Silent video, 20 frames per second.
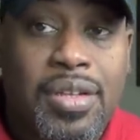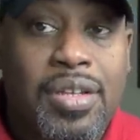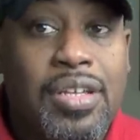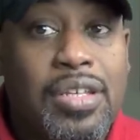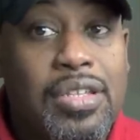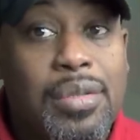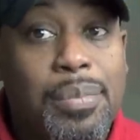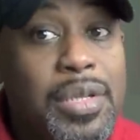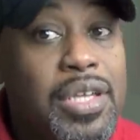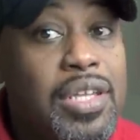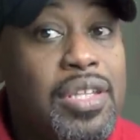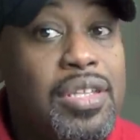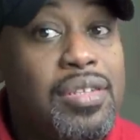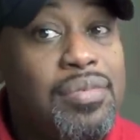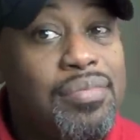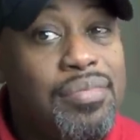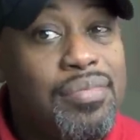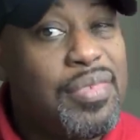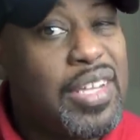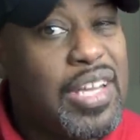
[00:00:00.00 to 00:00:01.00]
In the
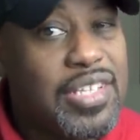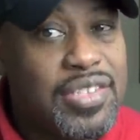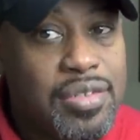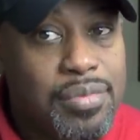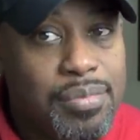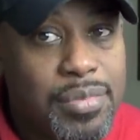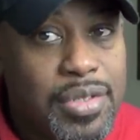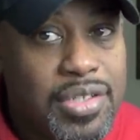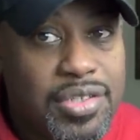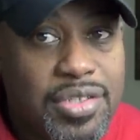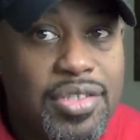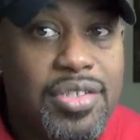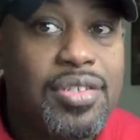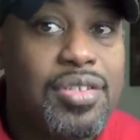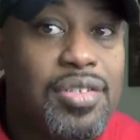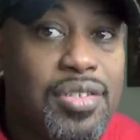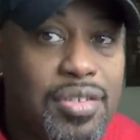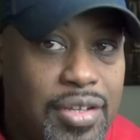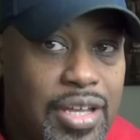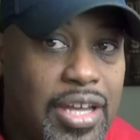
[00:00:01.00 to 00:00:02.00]
beginning, not so much.
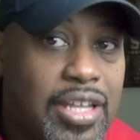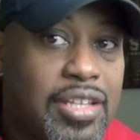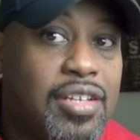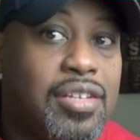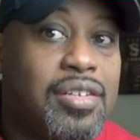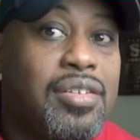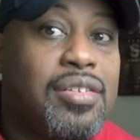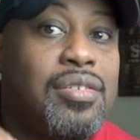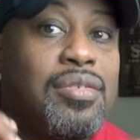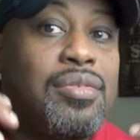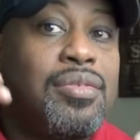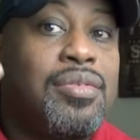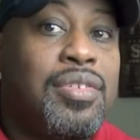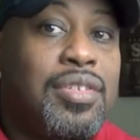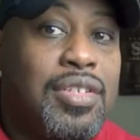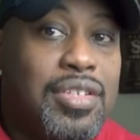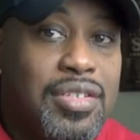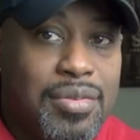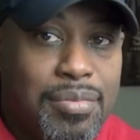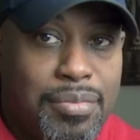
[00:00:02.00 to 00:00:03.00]
You got to
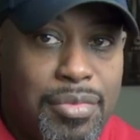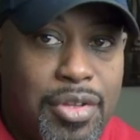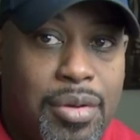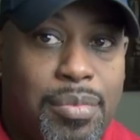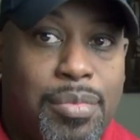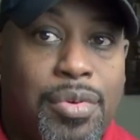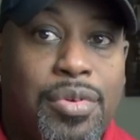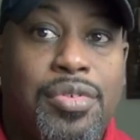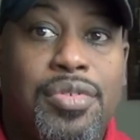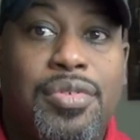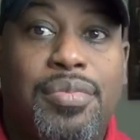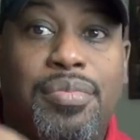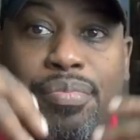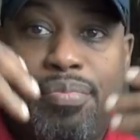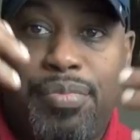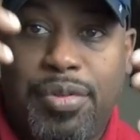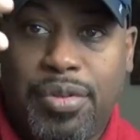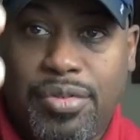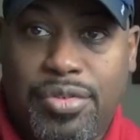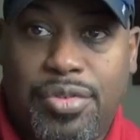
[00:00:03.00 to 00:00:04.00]
get some numbers,
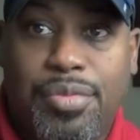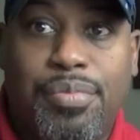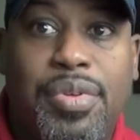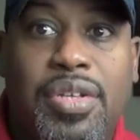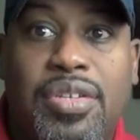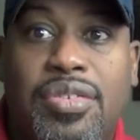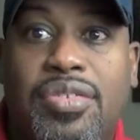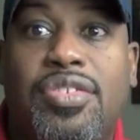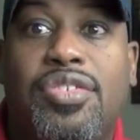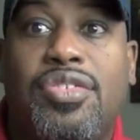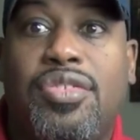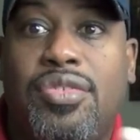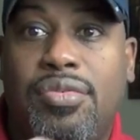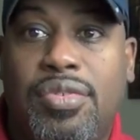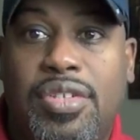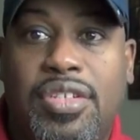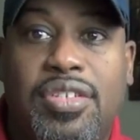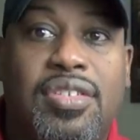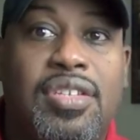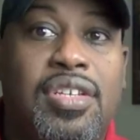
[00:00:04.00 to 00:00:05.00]
build your business,
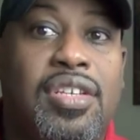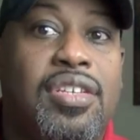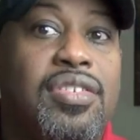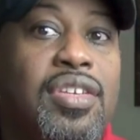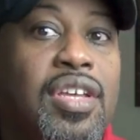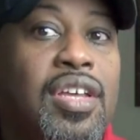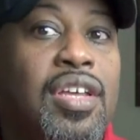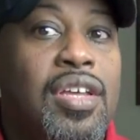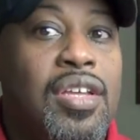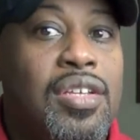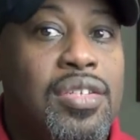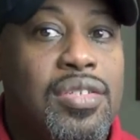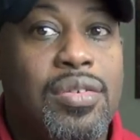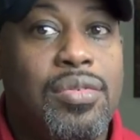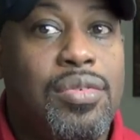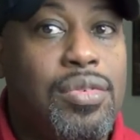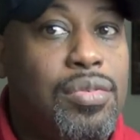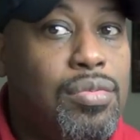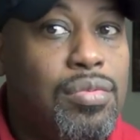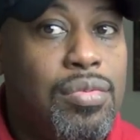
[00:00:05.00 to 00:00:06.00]
do these things so
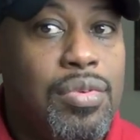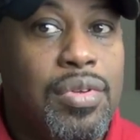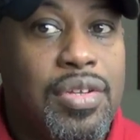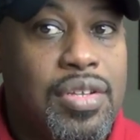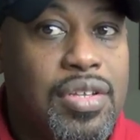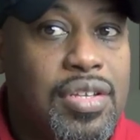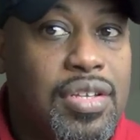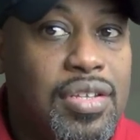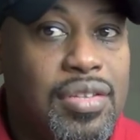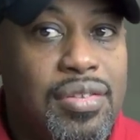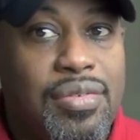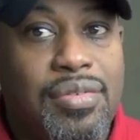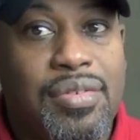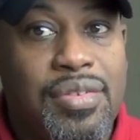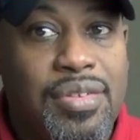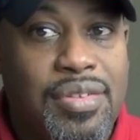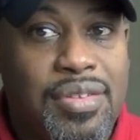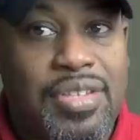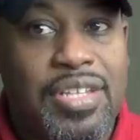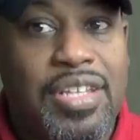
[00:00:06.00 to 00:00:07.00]
you can
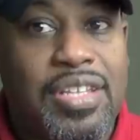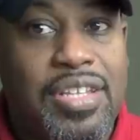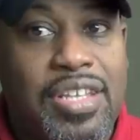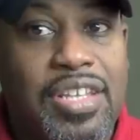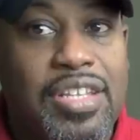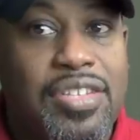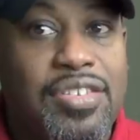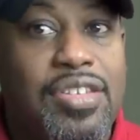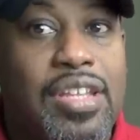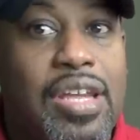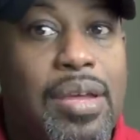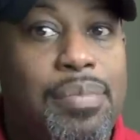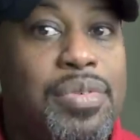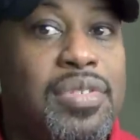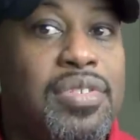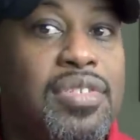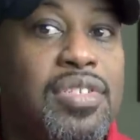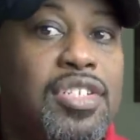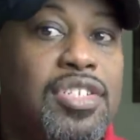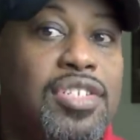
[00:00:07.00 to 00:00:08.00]
then get to that
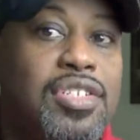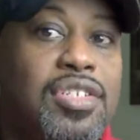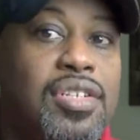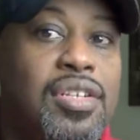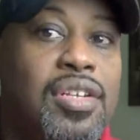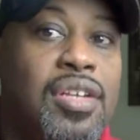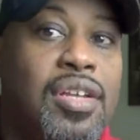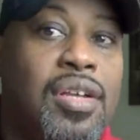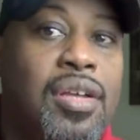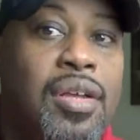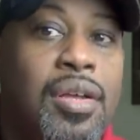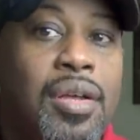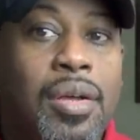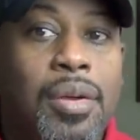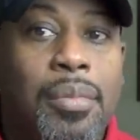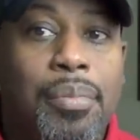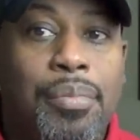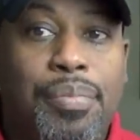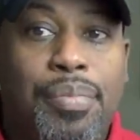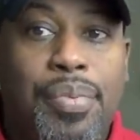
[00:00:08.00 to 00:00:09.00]
position.
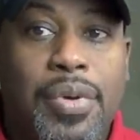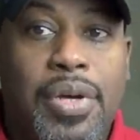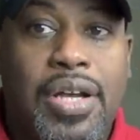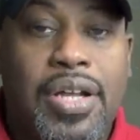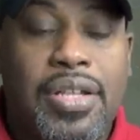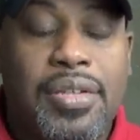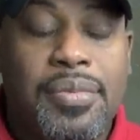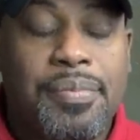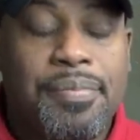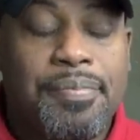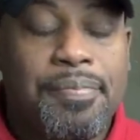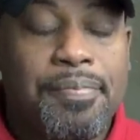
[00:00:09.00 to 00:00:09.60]
But